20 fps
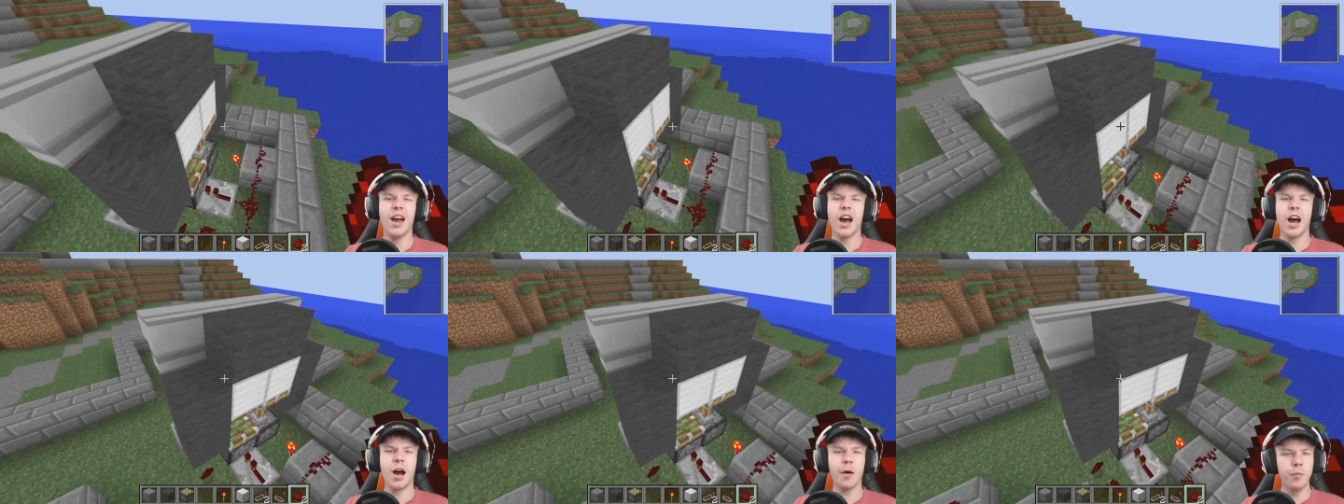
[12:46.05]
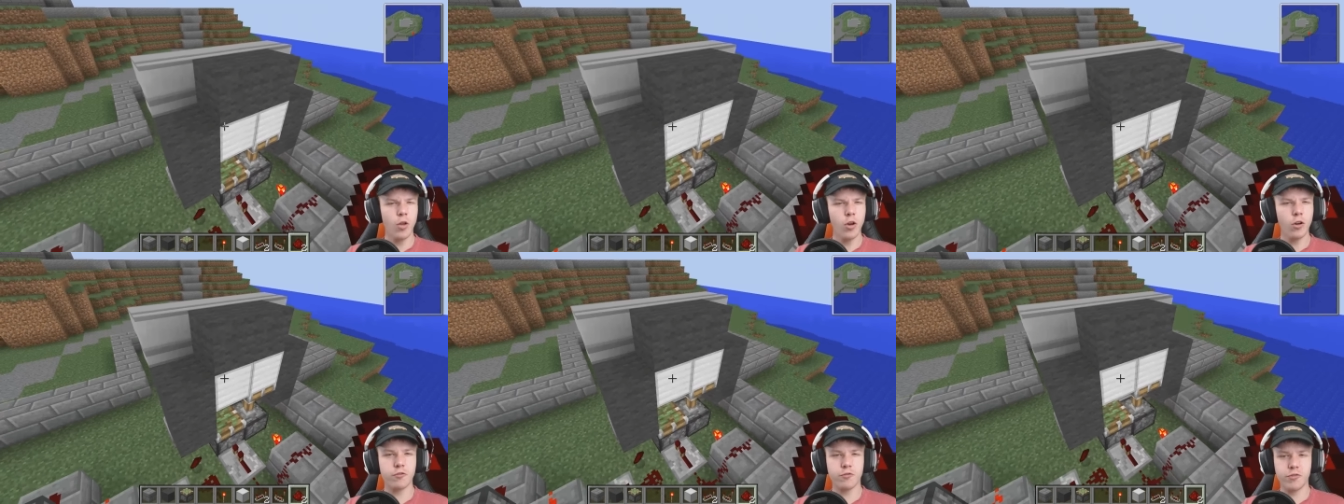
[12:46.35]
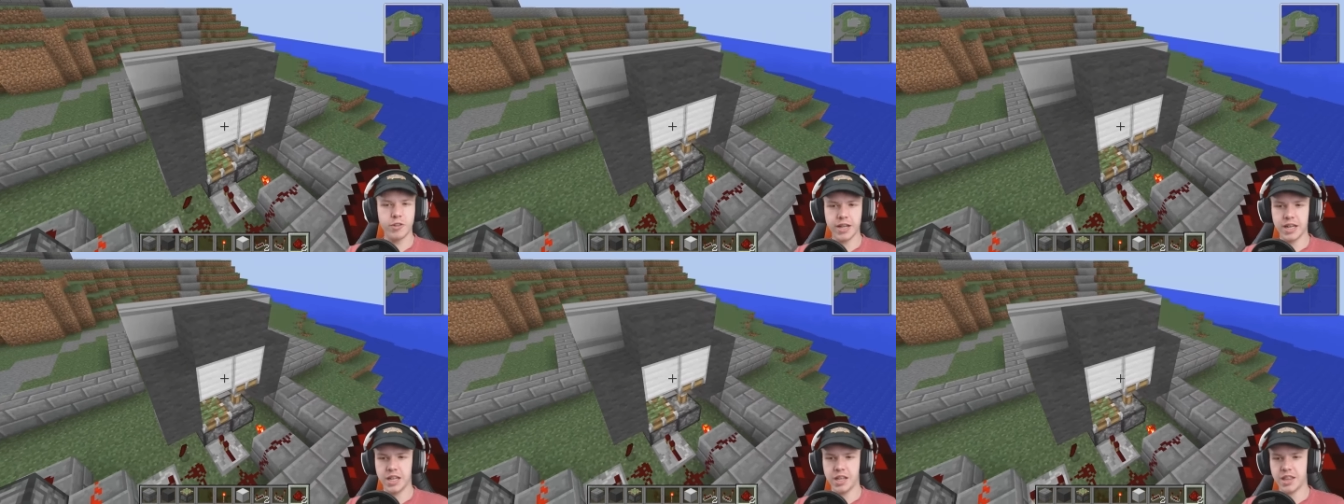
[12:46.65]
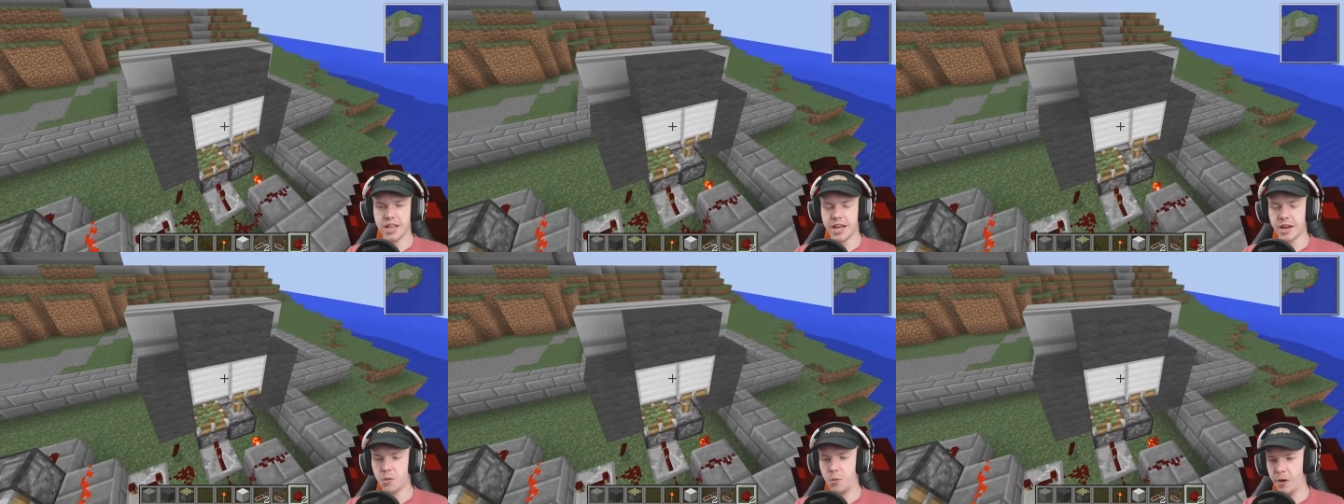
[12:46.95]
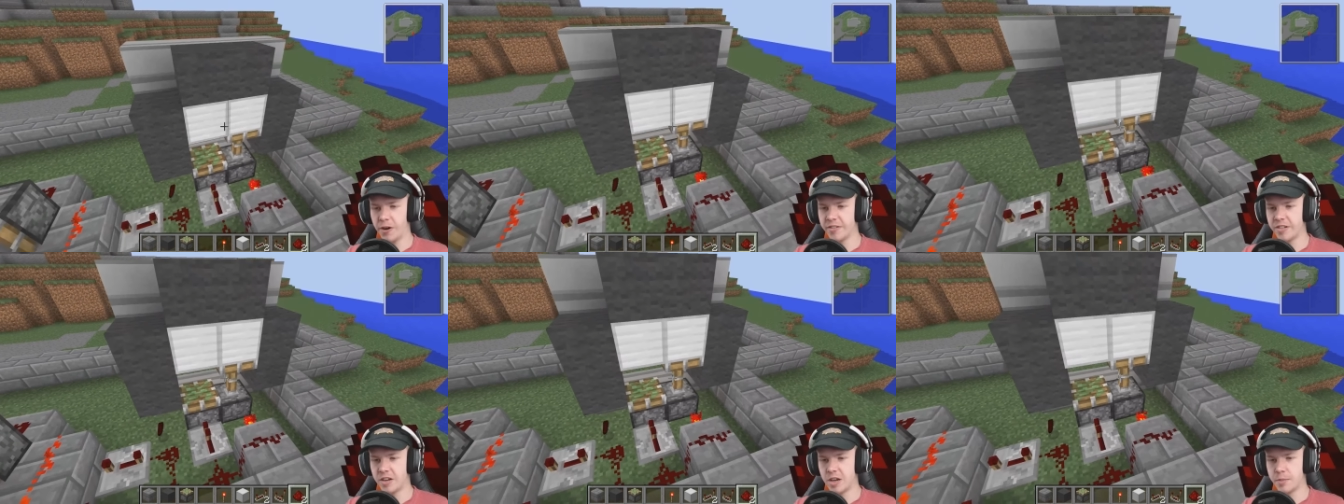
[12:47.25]
I'm not really that
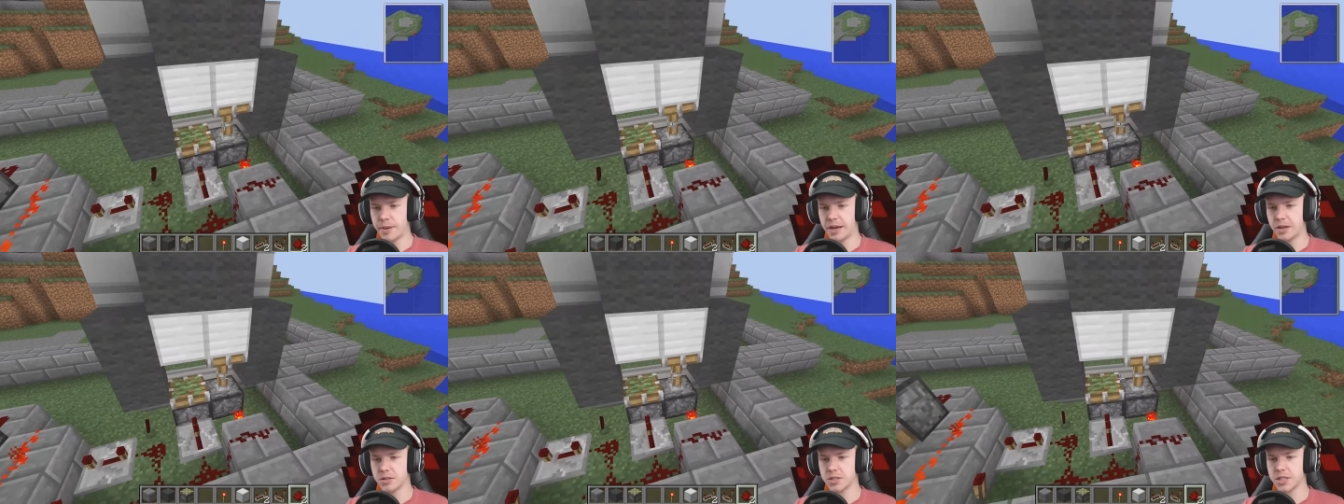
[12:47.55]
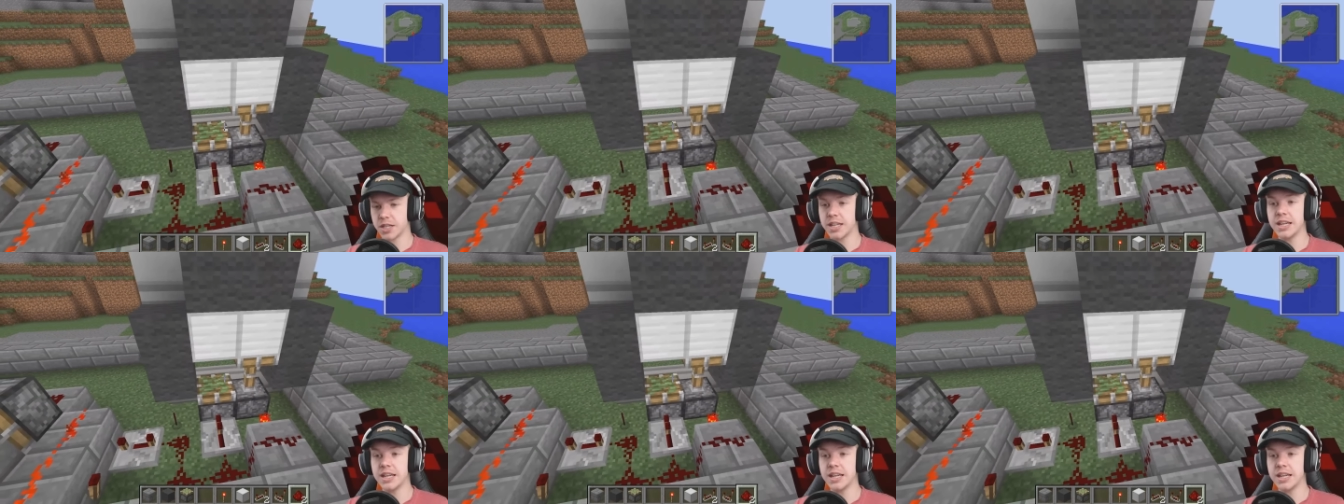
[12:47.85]
worried about it.